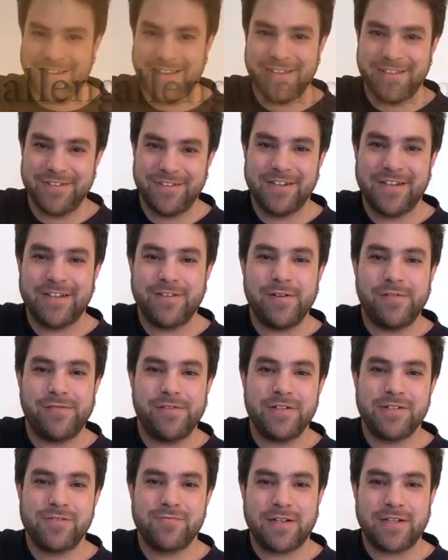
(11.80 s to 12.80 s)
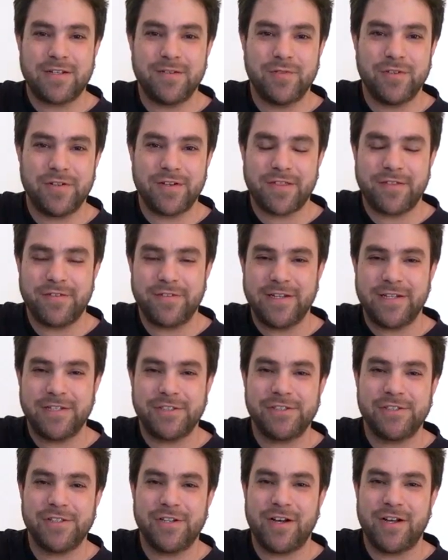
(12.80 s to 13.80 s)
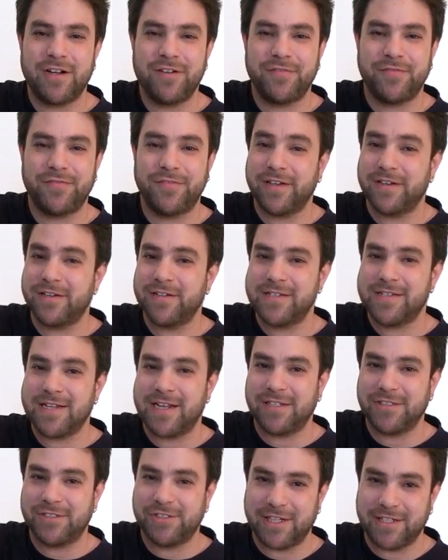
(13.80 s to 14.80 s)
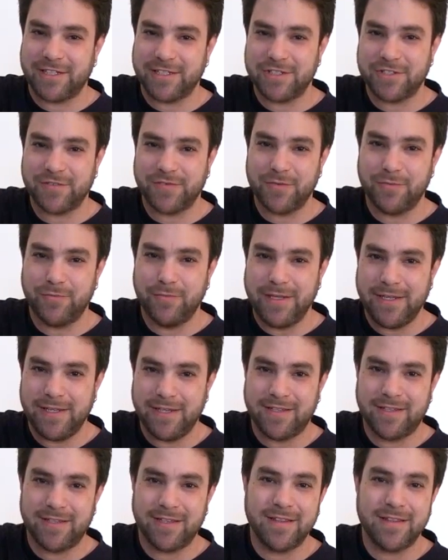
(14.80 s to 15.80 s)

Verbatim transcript: Hey there, Lickin' Riffers. Welcome to another edition of Fingerstyle Challenge of the Week.